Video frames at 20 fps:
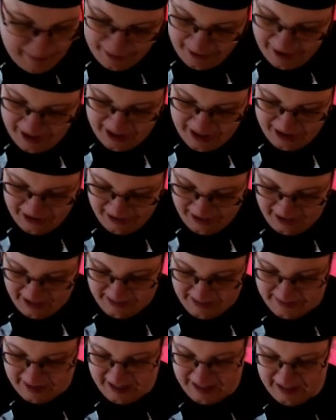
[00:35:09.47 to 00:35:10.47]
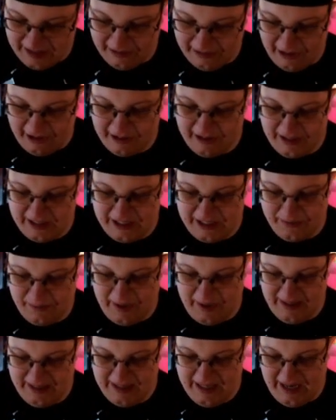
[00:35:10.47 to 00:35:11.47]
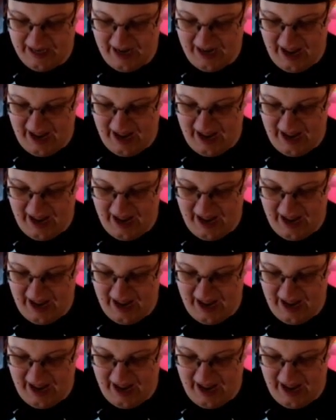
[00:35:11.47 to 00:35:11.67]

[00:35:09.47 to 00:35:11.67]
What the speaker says: pretty sure he was the longest wait that I